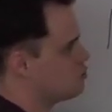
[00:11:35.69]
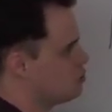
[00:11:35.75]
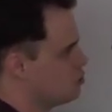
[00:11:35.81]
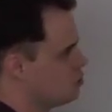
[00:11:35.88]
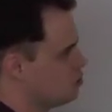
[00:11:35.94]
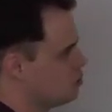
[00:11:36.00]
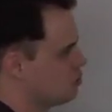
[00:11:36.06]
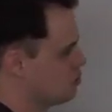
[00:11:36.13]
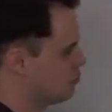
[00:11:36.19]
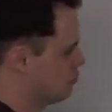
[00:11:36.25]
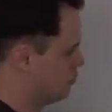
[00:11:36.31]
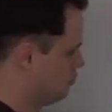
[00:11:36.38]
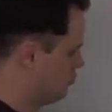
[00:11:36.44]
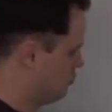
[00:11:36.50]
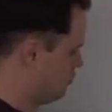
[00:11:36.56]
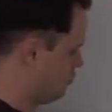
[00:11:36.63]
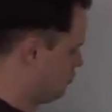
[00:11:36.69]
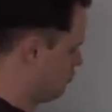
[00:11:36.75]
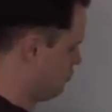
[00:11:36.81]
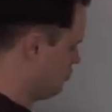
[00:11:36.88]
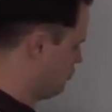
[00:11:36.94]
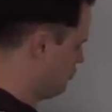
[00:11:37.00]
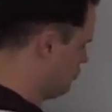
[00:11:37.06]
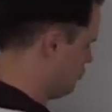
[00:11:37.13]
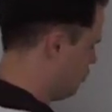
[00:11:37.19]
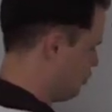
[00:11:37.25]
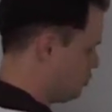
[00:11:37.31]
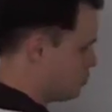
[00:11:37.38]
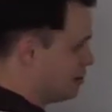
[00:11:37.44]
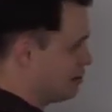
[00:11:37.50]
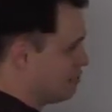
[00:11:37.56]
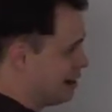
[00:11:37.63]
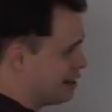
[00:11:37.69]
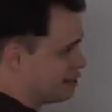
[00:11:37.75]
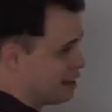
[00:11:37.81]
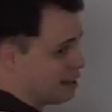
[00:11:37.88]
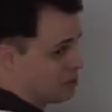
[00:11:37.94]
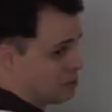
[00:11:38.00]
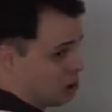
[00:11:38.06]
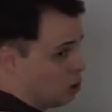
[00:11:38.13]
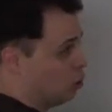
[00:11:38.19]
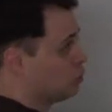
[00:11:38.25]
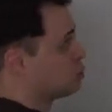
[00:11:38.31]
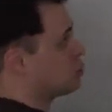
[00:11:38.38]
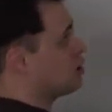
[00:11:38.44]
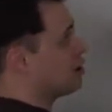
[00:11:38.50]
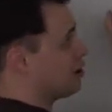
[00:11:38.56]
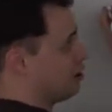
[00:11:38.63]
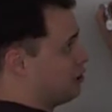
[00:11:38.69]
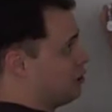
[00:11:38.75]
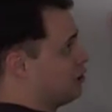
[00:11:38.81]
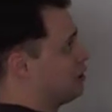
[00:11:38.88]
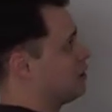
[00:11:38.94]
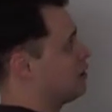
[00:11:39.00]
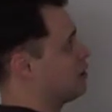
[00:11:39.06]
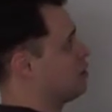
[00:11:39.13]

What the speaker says: 2. Let me make that ultra clear.